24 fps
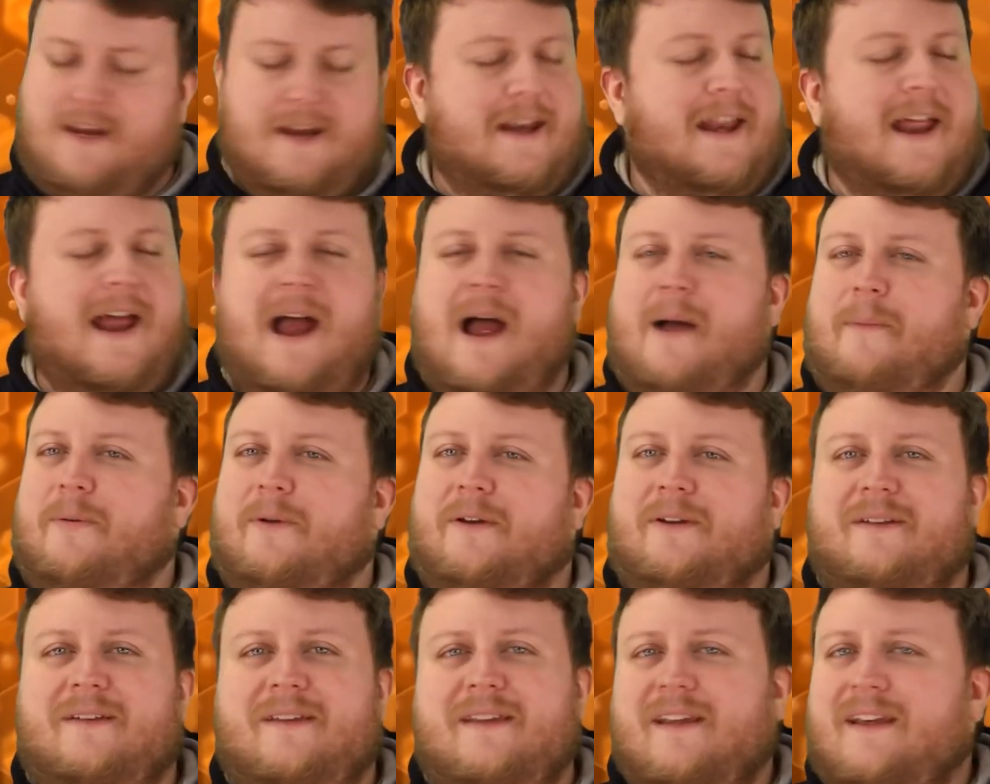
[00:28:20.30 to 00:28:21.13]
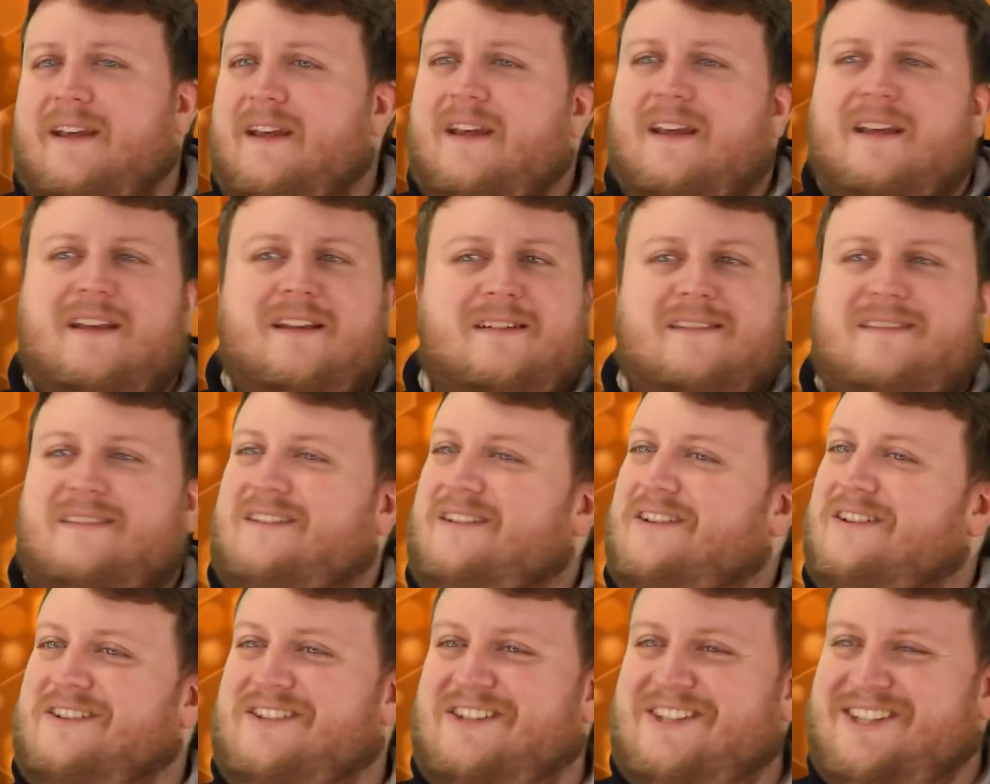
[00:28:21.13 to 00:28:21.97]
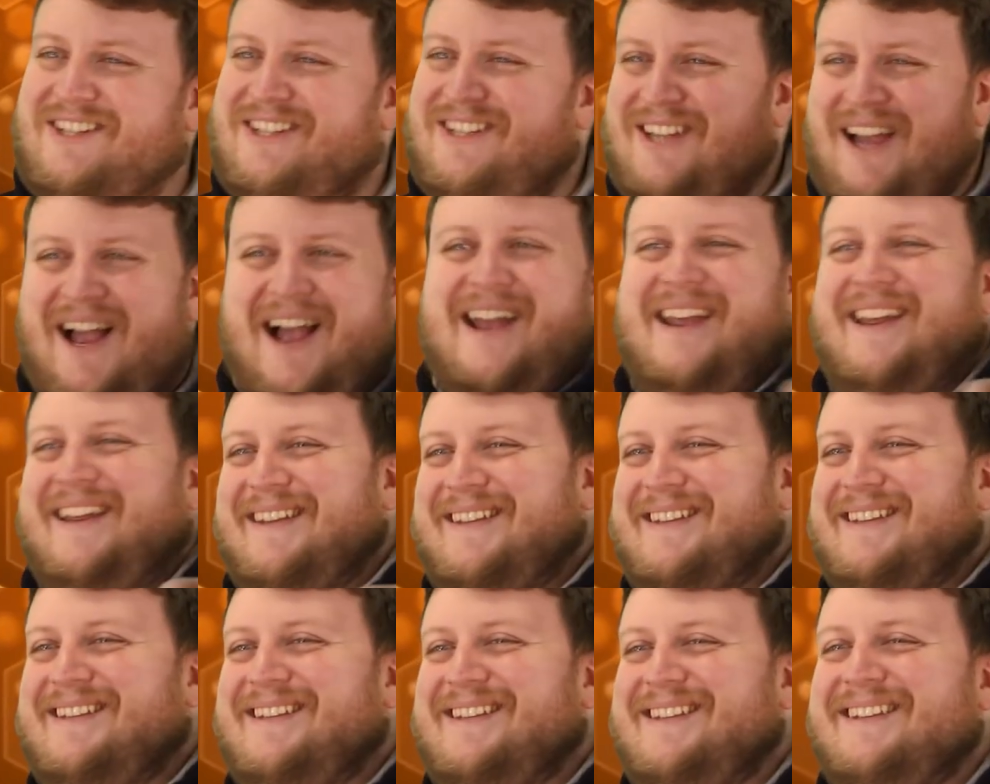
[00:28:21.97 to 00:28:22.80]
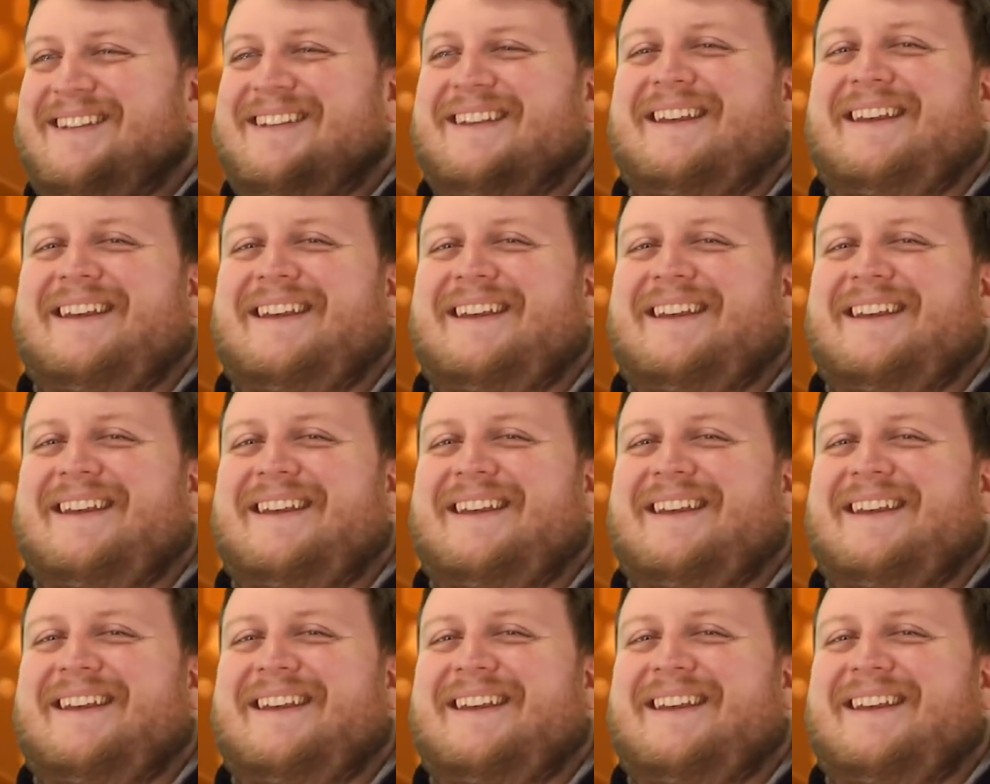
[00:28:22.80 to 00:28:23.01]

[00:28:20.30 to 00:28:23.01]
didn't happen cause science.